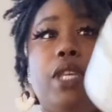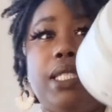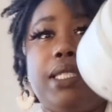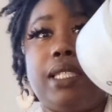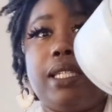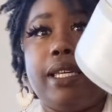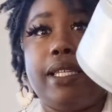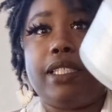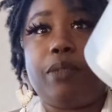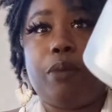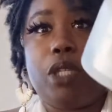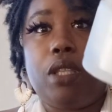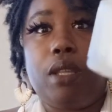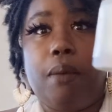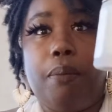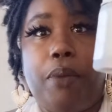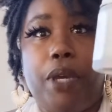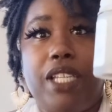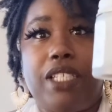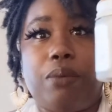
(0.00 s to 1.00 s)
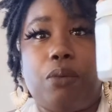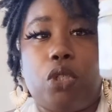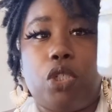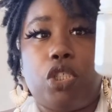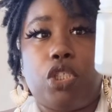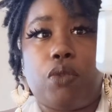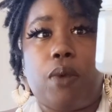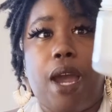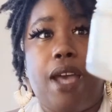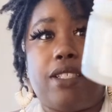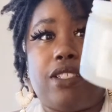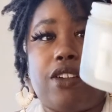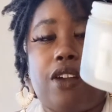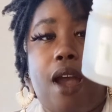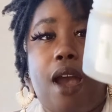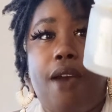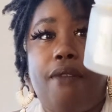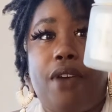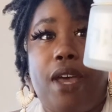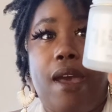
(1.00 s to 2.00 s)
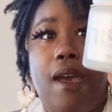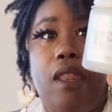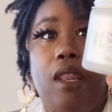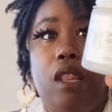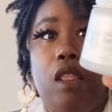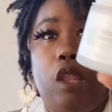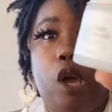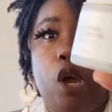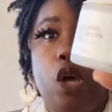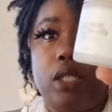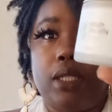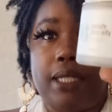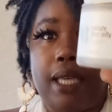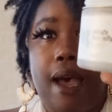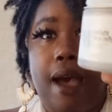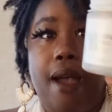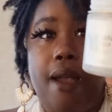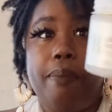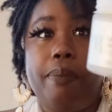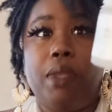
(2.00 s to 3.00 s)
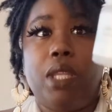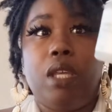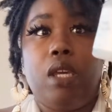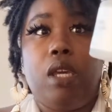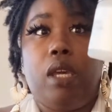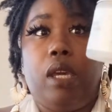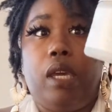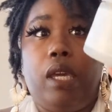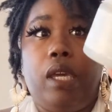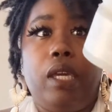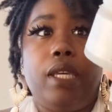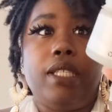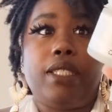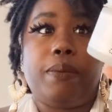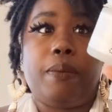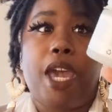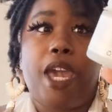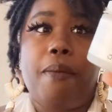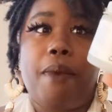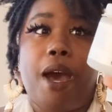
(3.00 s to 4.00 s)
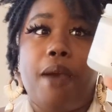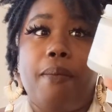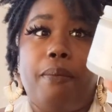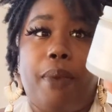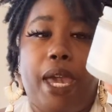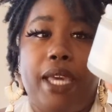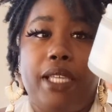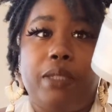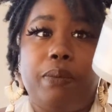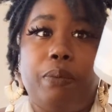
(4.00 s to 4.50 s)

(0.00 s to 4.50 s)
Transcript: this has been the best moisturizer i've had in a long time it is made by base